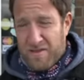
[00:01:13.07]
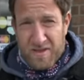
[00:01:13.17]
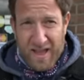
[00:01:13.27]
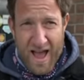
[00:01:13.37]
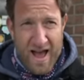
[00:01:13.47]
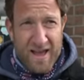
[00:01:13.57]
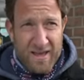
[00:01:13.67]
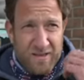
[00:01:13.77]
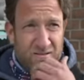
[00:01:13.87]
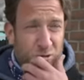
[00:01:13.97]
the guy
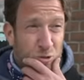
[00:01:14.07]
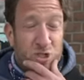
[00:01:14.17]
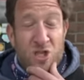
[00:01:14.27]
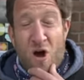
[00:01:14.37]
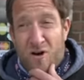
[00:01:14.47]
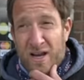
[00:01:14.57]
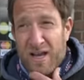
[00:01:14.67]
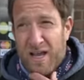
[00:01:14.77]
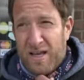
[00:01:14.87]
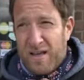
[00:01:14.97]
who started
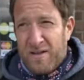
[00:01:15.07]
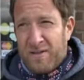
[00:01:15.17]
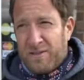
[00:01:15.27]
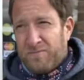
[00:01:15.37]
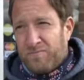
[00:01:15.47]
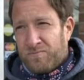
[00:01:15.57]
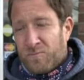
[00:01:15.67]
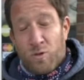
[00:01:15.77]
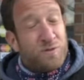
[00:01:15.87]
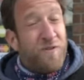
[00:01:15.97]
it,
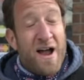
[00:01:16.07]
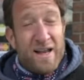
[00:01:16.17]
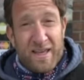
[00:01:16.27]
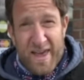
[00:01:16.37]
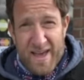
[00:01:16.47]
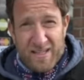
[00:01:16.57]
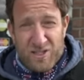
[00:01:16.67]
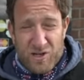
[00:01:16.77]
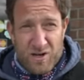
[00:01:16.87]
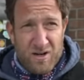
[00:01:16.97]
was fighting
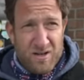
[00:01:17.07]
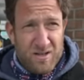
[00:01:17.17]
cancer.